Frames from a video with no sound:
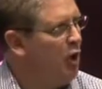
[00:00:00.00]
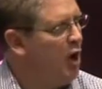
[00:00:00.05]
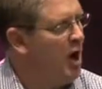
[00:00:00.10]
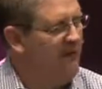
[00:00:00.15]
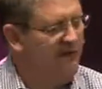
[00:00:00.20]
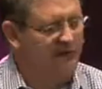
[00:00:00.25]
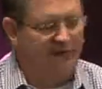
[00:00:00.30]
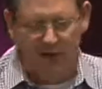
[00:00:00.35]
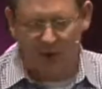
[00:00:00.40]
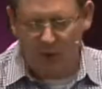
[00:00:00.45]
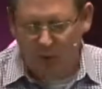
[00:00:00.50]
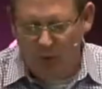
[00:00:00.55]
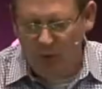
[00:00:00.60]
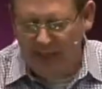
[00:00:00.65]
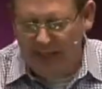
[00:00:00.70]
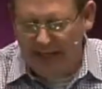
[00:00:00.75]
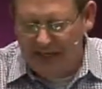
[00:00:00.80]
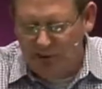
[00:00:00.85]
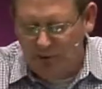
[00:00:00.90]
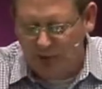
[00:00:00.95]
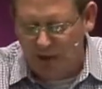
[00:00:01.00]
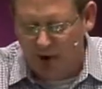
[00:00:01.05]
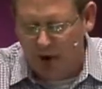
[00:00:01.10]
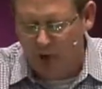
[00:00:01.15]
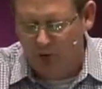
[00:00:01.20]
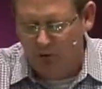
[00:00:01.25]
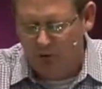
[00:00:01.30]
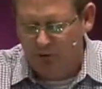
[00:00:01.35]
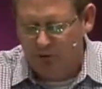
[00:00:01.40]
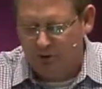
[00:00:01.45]
often we
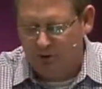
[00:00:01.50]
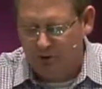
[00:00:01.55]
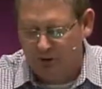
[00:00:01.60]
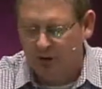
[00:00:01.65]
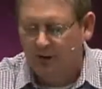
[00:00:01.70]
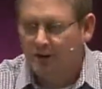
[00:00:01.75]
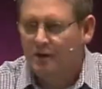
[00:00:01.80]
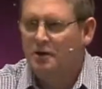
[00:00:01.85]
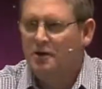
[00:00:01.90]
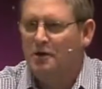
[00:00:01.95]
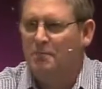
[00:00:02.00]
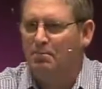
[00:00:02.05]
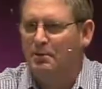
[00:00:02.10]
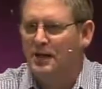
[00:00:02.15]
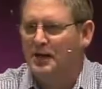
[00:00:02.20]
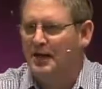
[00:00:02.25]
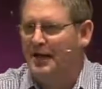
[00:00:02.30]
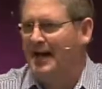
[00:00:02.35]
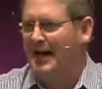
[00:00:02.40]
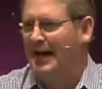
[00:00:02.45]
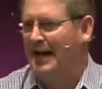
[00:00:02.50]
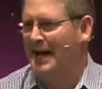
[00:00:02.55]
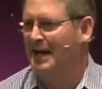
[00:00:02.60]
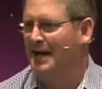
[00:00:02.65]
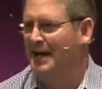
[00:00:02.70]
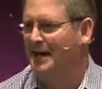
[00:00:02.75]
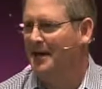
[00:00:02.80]
don't apply.